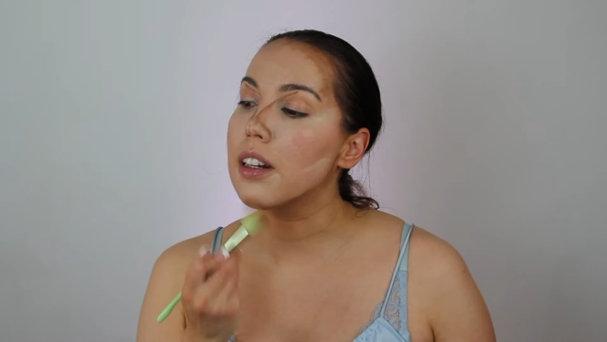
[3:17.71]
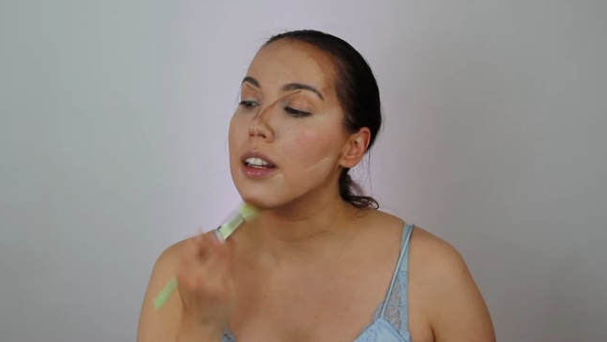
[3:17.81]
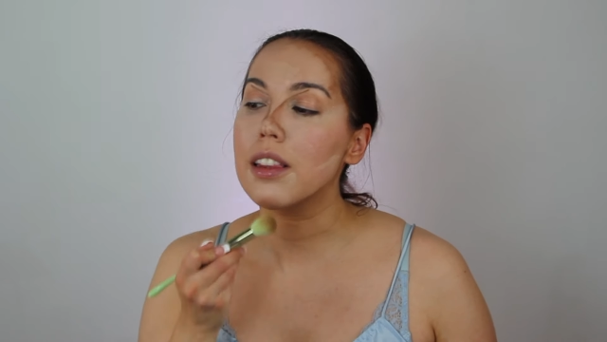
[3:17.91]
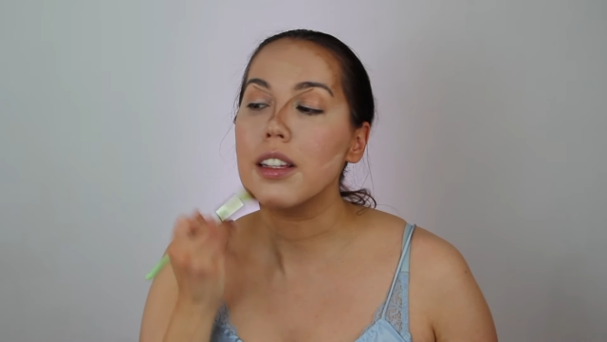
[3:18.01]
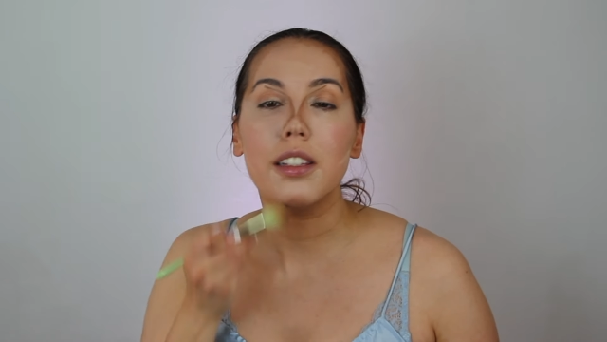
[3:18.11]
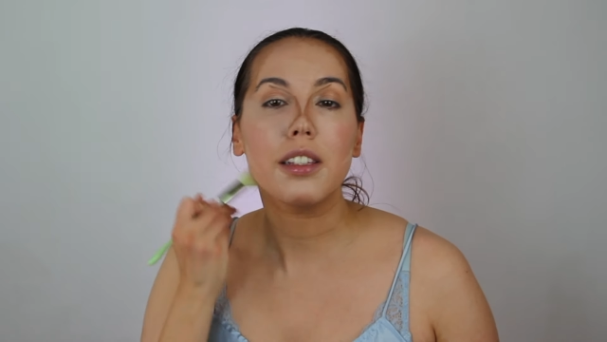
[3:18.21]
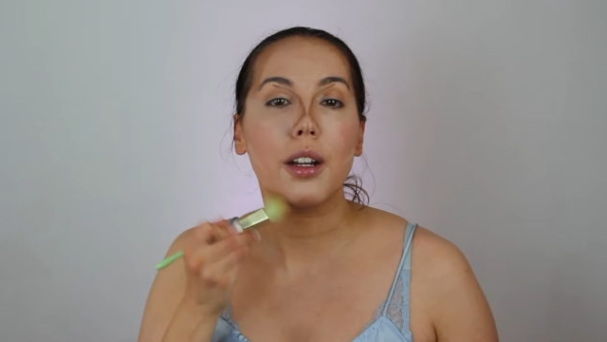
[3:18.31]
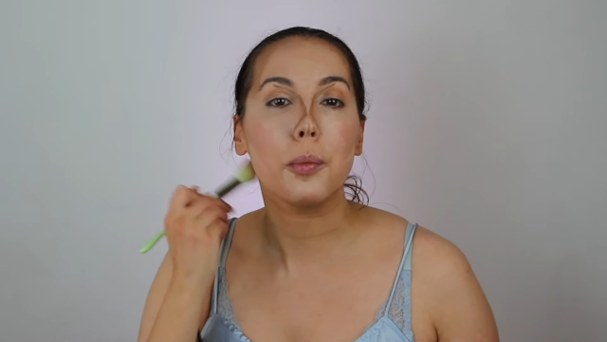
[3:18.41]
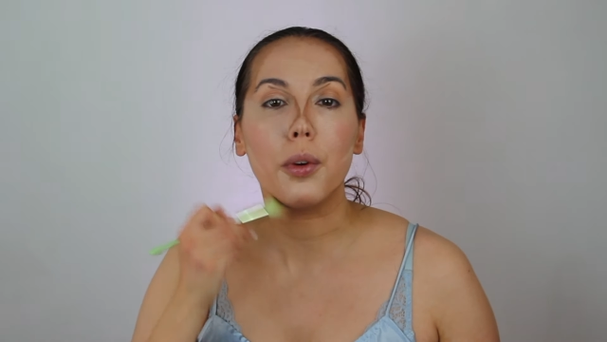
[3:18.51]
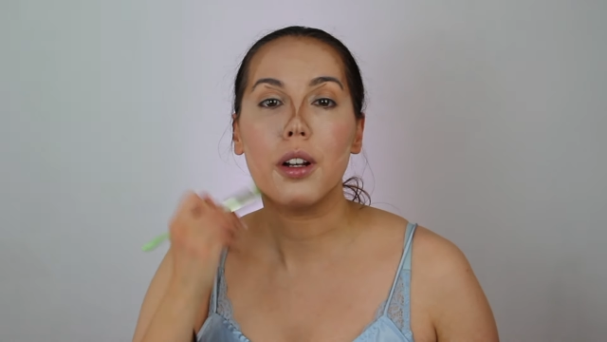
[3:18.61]
Like, this is like
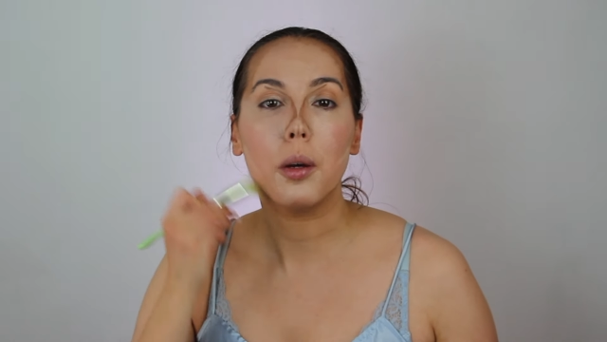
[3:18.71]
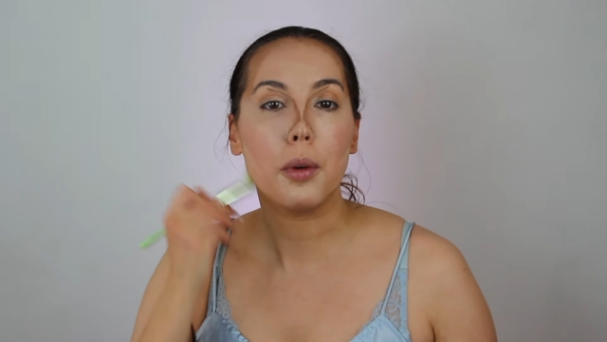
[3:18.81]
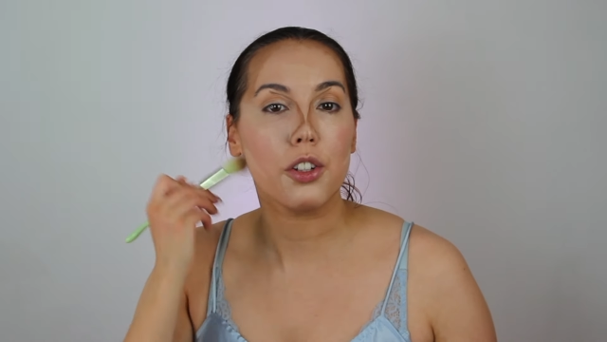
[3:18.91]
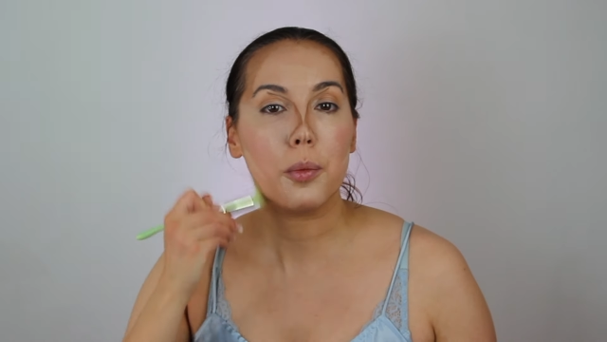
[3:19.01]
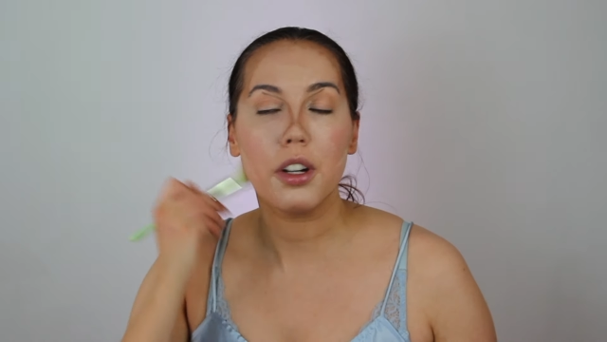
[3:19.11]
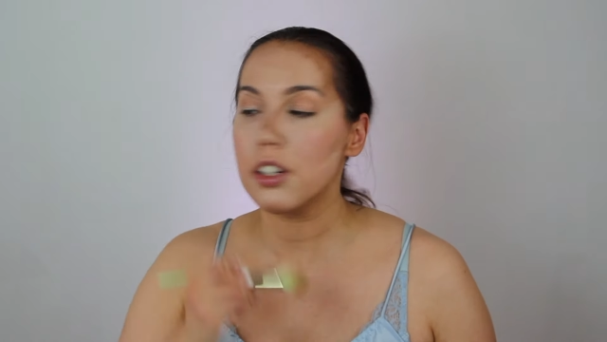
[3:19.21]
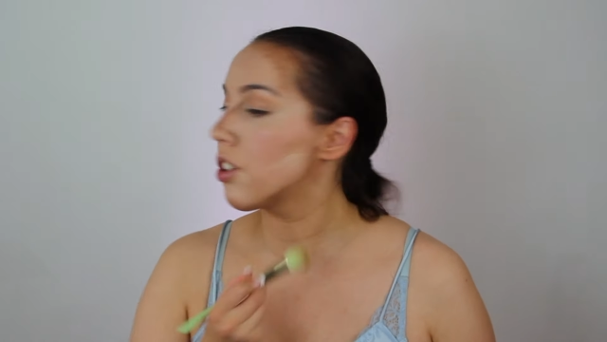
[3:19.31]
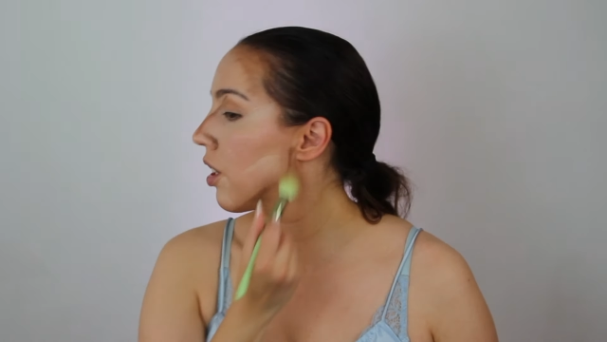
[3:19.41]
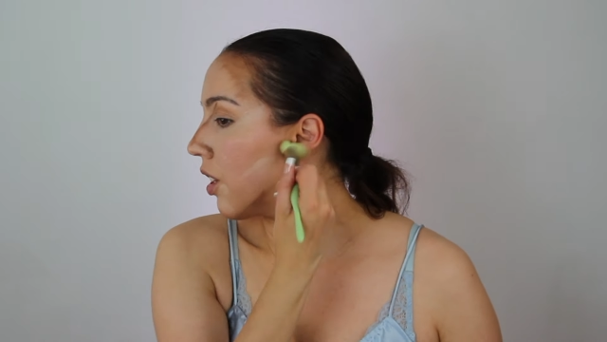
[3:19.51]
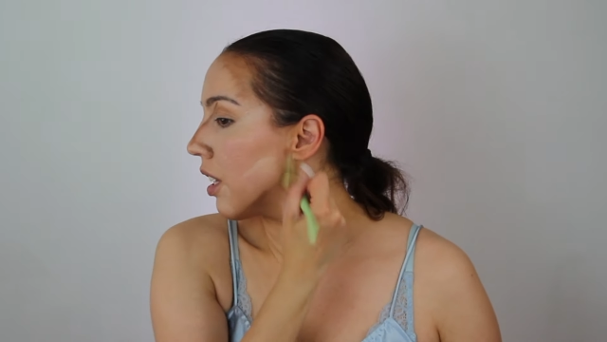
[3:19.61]
a blusher
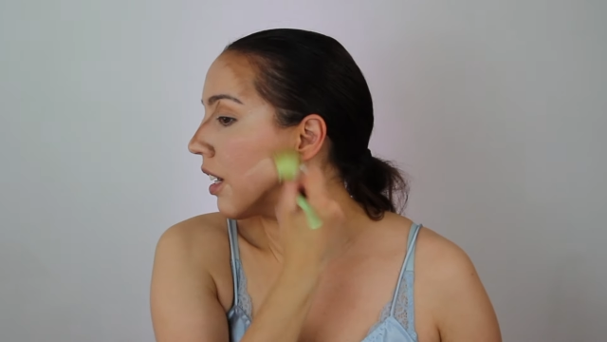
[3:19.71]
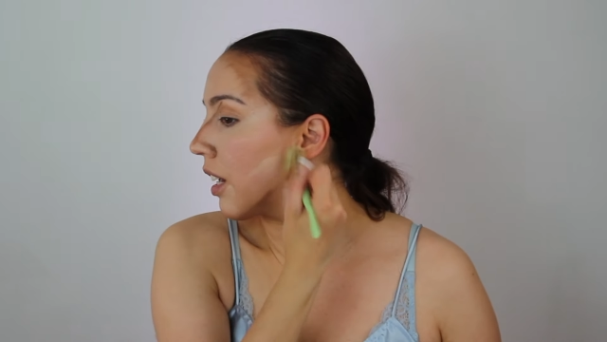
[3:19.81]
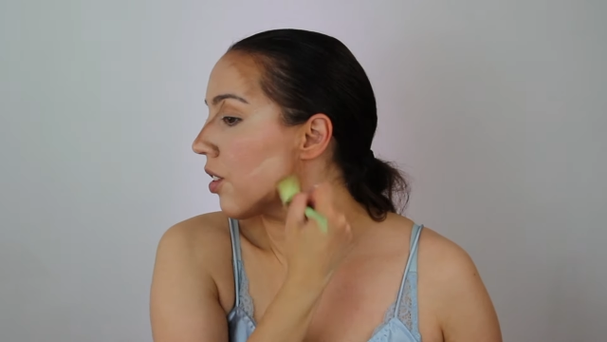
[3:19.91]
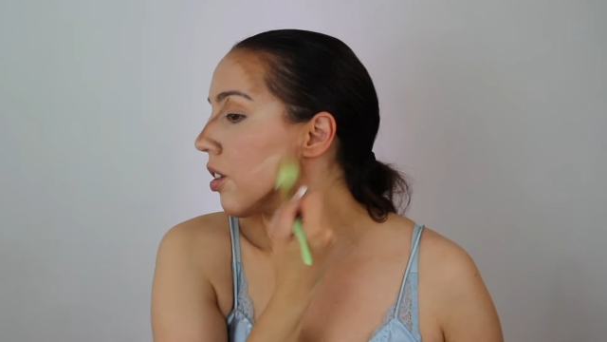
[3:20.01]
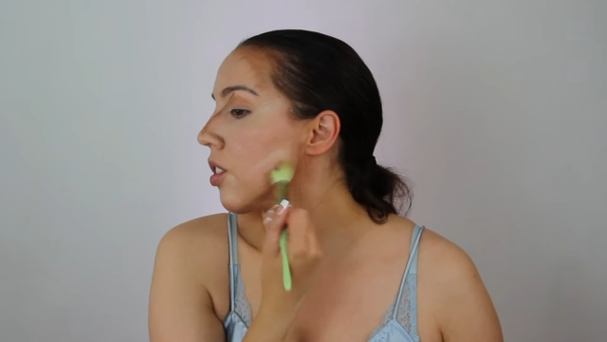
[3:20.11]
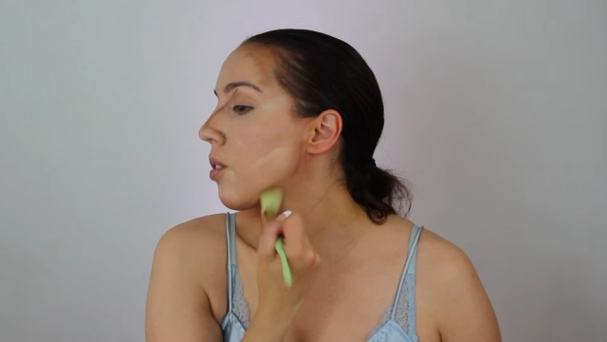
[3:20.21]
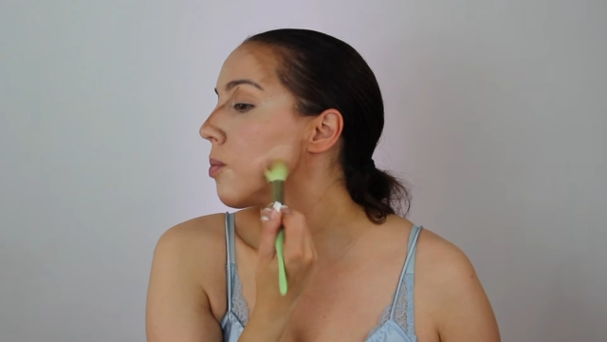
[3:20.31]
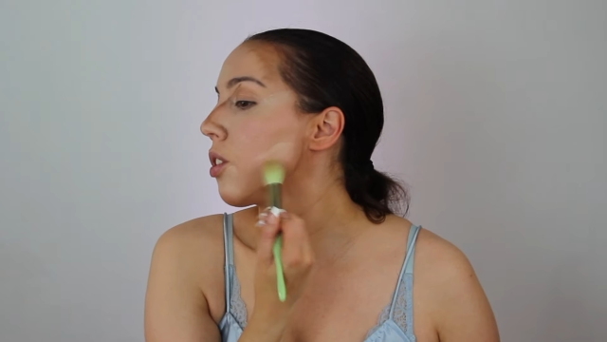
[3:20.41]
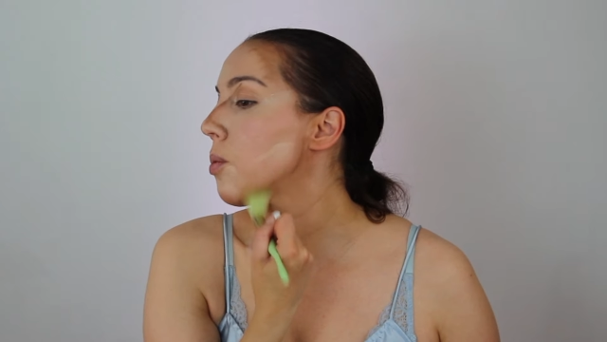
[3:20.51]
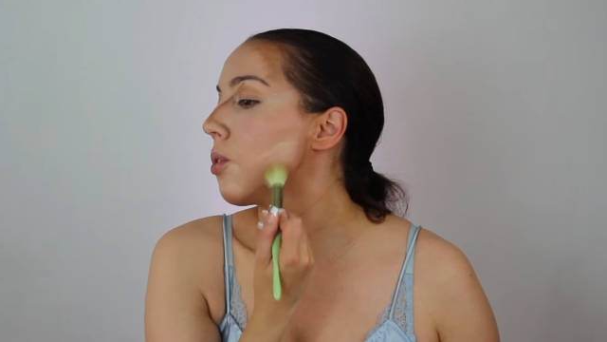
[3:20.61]
brush. I just think it gives such a
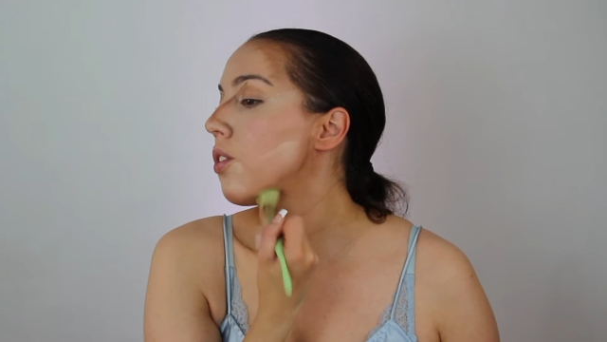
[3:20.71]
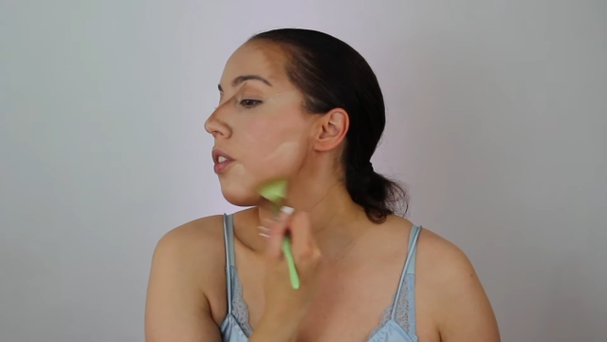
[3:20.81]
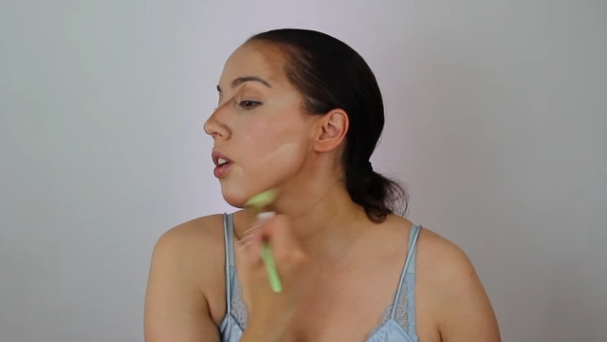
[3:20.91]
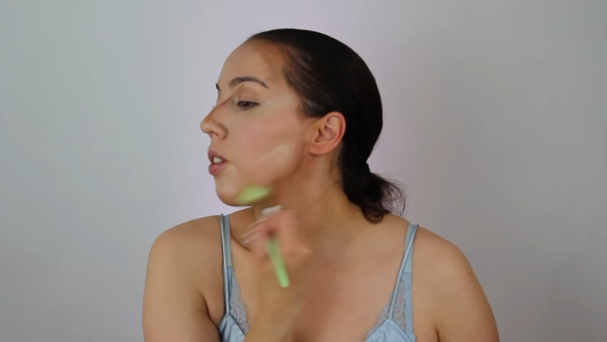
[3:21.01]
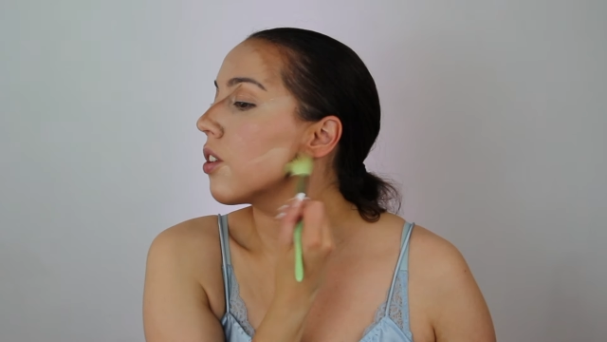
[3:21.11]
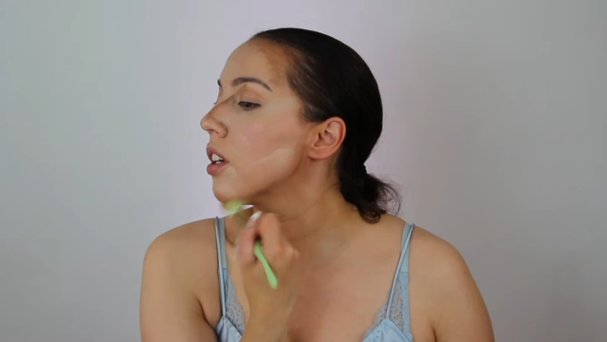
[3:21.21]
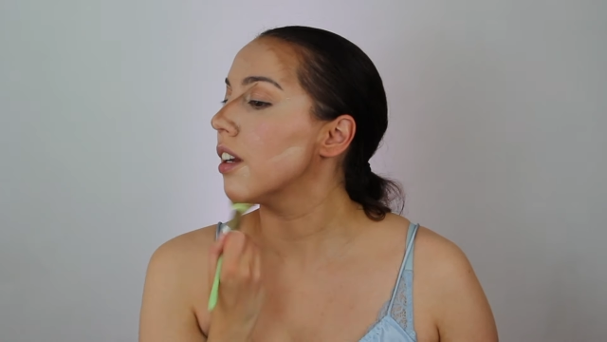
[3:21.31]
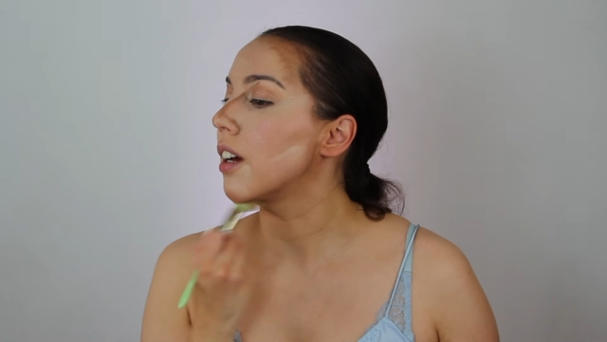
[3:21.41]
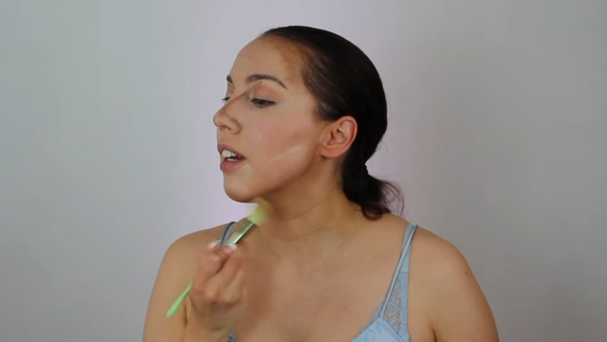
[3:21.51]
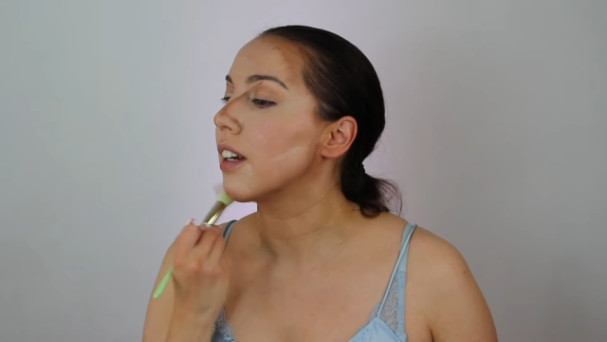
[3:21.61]
much more diffused
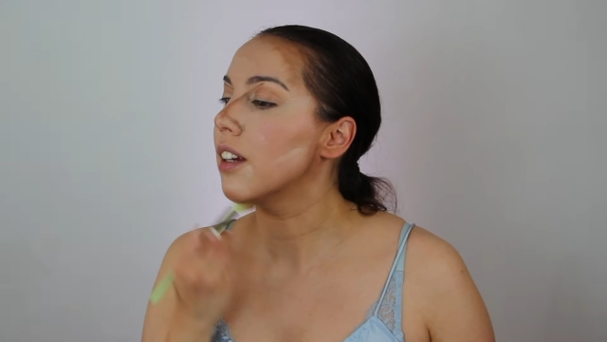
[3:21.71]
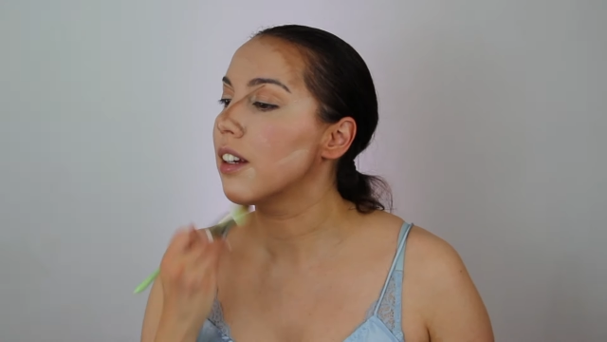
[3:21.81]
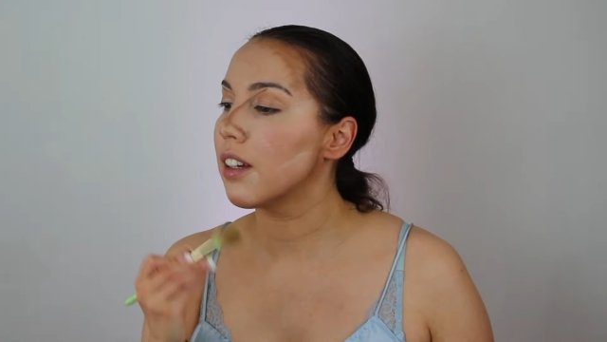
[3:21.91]
line.